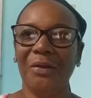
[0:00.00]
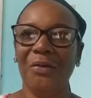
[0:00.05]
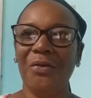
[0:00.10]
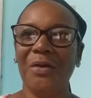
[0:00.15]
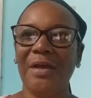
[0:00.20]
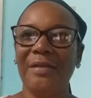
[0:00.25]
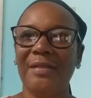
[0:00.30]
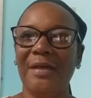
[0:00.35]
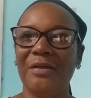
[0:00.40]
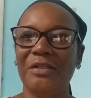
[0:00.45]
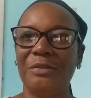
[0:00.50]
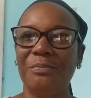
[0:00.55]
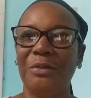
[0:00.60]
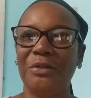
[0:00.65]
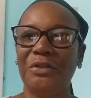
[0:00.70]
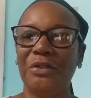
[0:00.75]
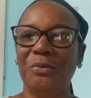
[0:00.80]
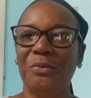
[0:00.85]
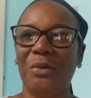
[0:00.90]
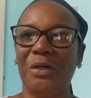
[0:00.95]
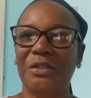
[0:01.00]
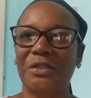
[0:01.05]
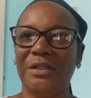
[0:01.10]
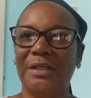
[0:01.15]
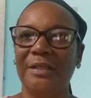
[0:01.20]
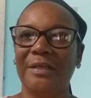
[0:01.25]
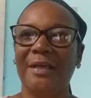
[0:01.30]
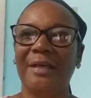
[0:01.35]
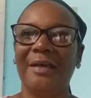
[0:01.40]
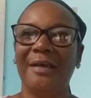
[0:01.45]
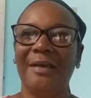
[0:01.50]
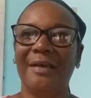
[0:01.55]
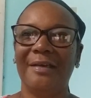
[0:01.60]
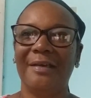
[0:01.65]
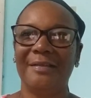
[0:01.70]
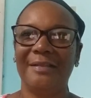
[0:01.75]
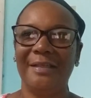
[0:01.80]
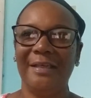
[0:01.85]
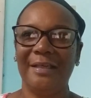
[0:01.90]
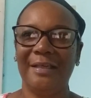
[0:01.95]
Okay, thanks so much for watching.
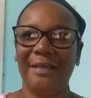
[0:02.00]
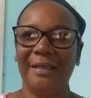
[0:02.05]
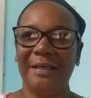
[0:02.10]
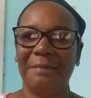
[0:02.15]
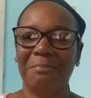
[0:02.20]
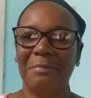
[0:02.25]
Take care.